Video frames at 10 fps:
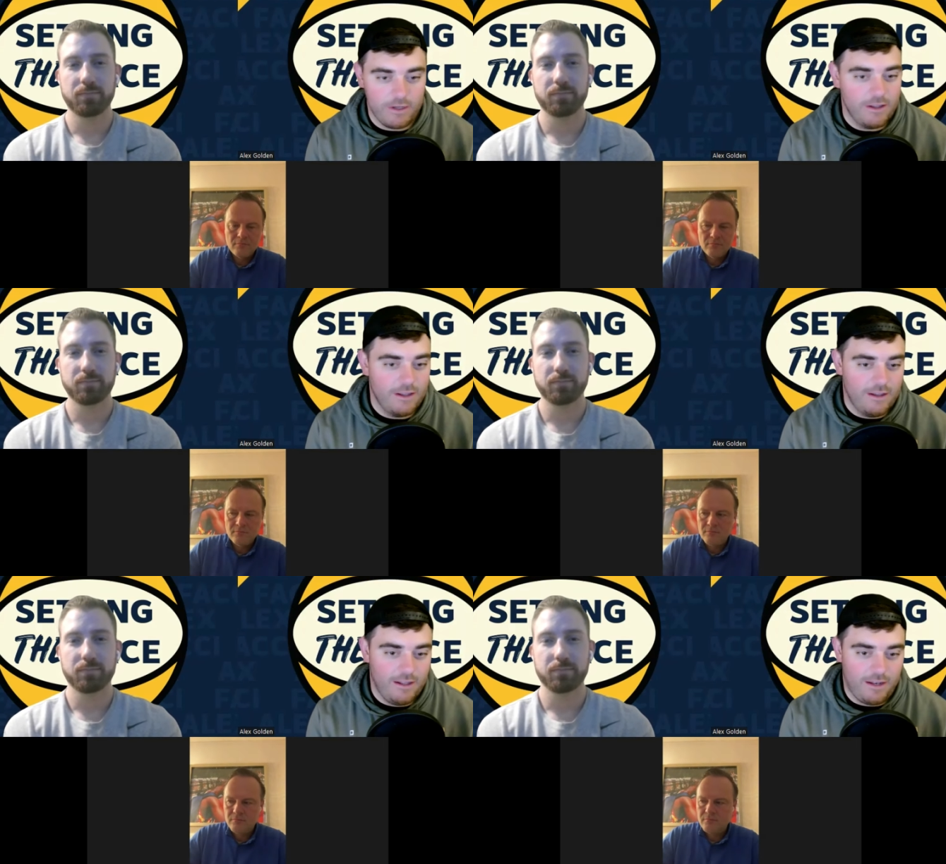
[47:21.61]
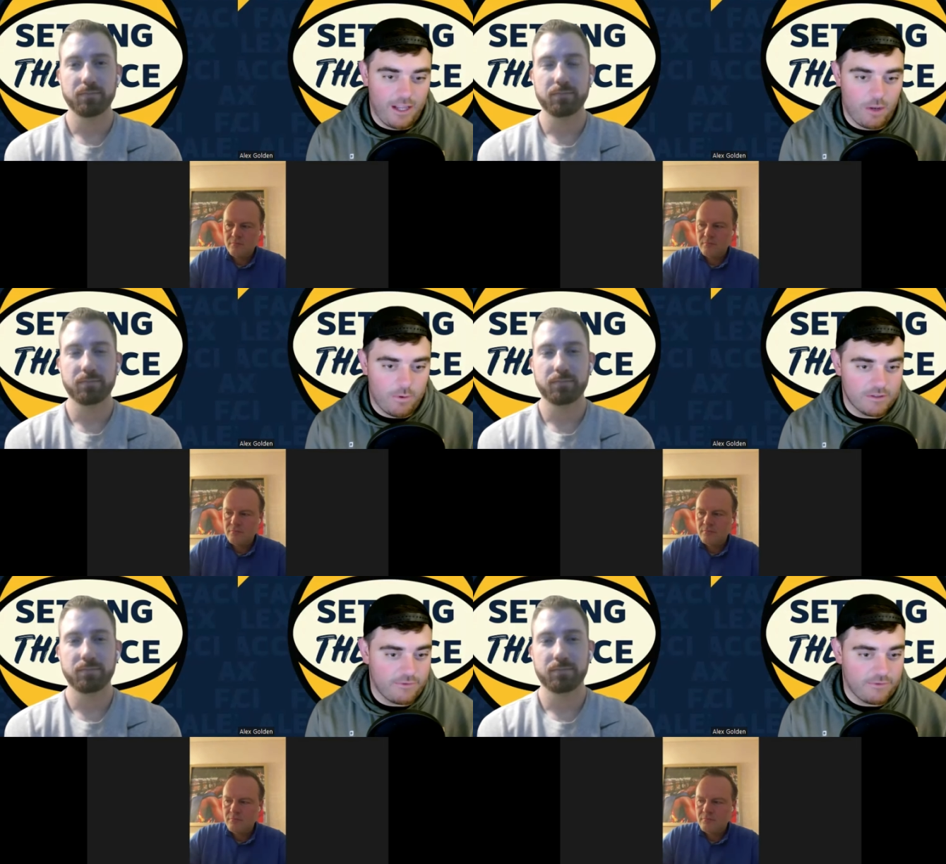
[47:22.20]
Speaker 1: one. Indiana
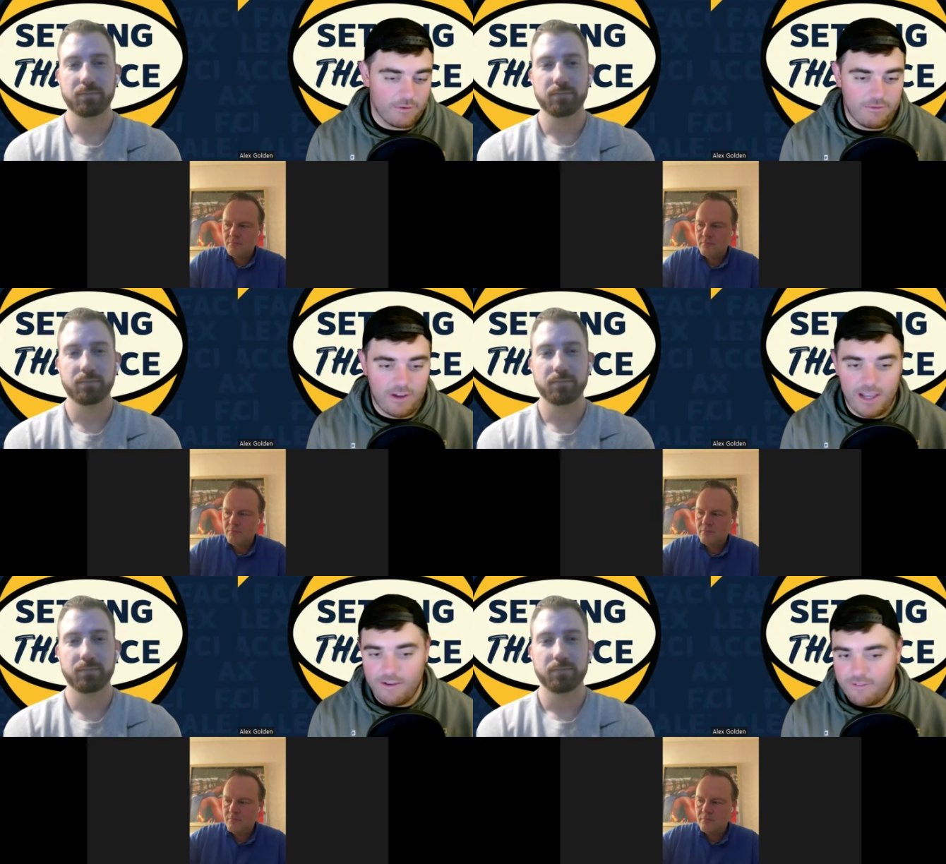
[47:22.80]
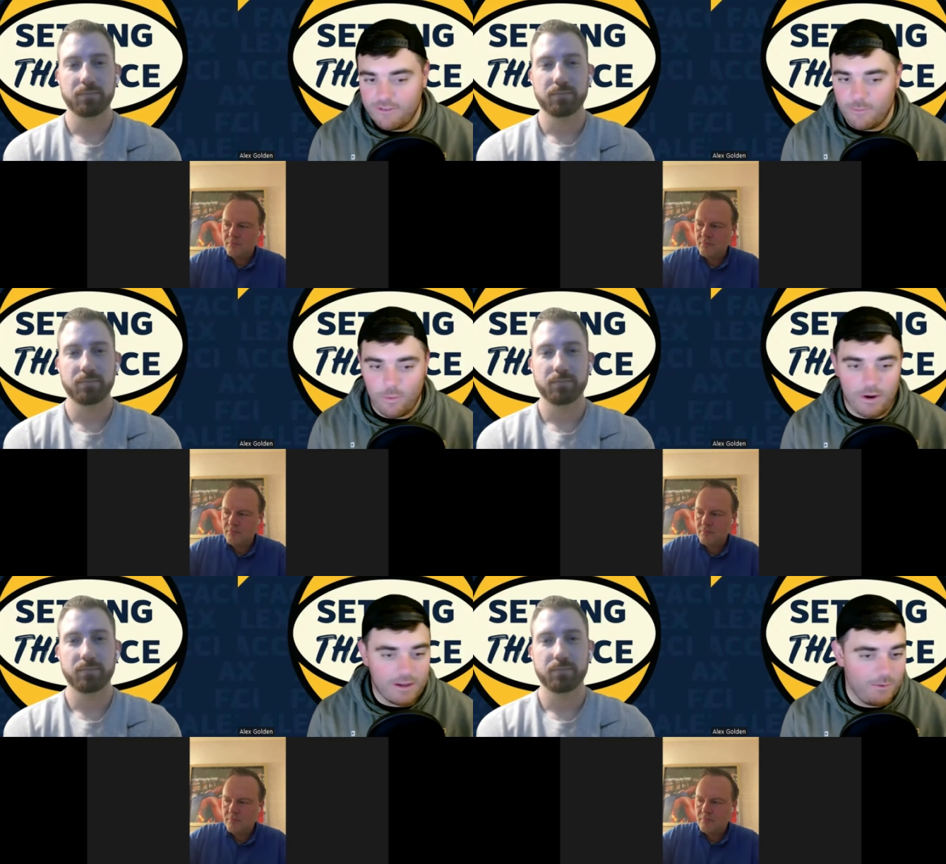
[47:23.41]
wins four and five,
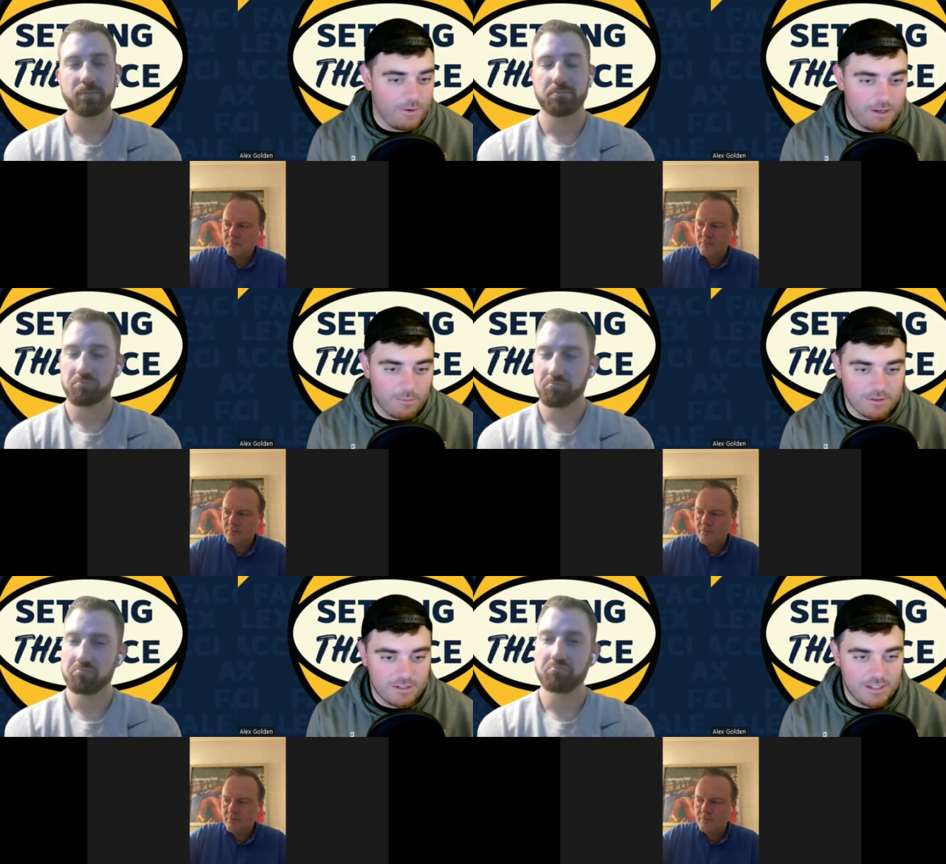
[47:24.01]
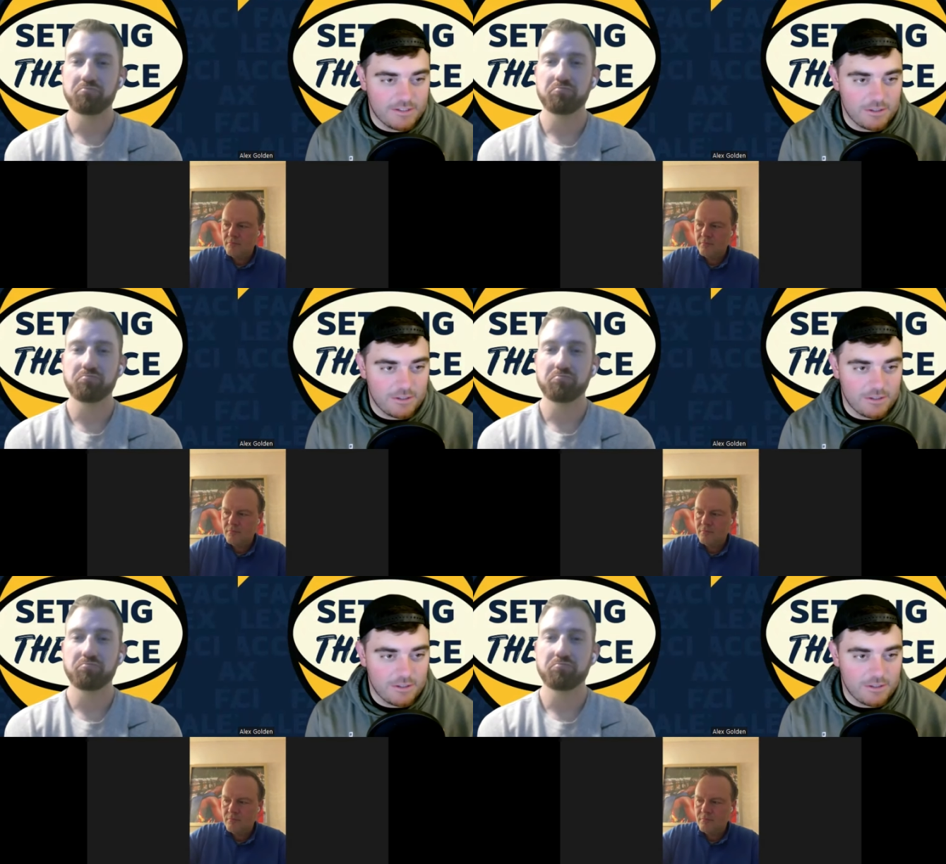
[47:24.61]
Milwaukee won number six.